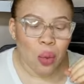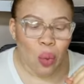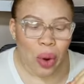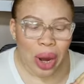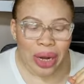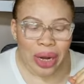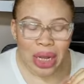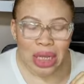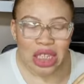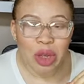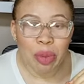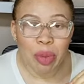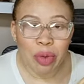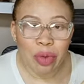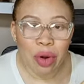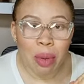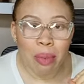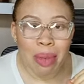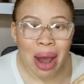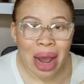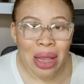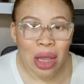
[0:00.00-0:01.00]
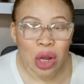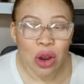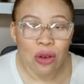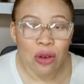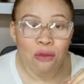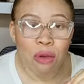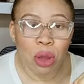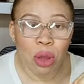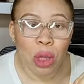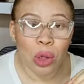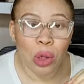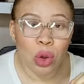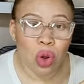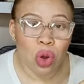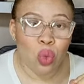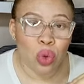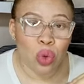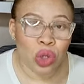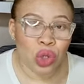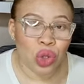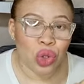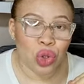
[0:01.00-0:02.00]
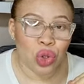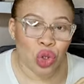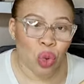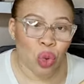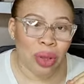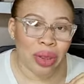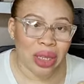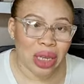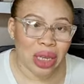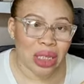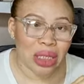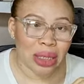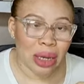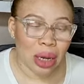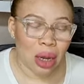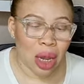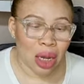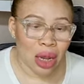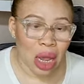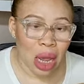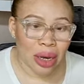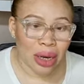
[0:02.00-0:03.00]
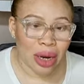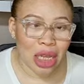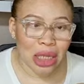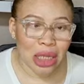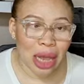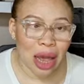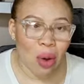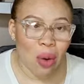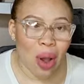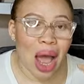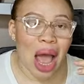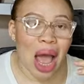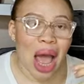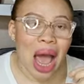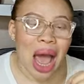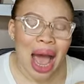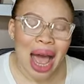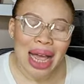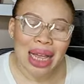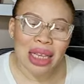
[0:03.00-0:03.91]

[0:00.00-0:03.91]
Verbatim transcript: We need to be reminded of what the Lord wants to do in this in, in this hour.